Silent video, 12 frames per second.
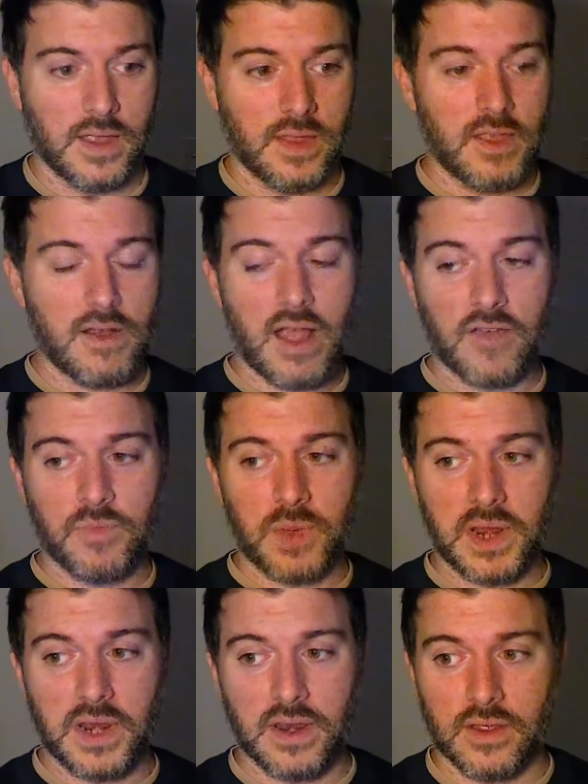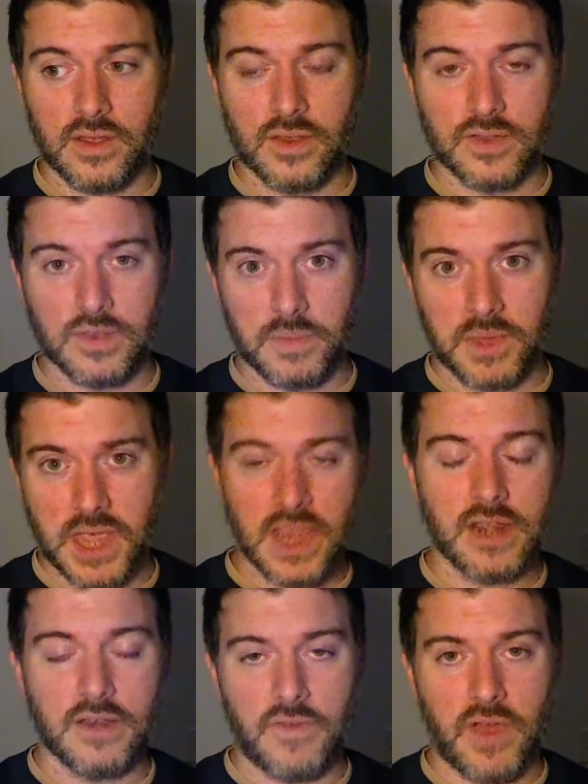There have been some
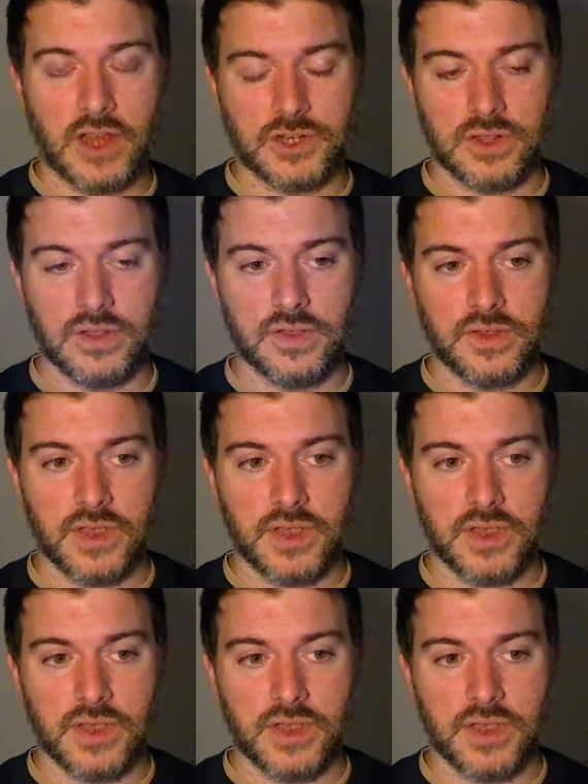key innovations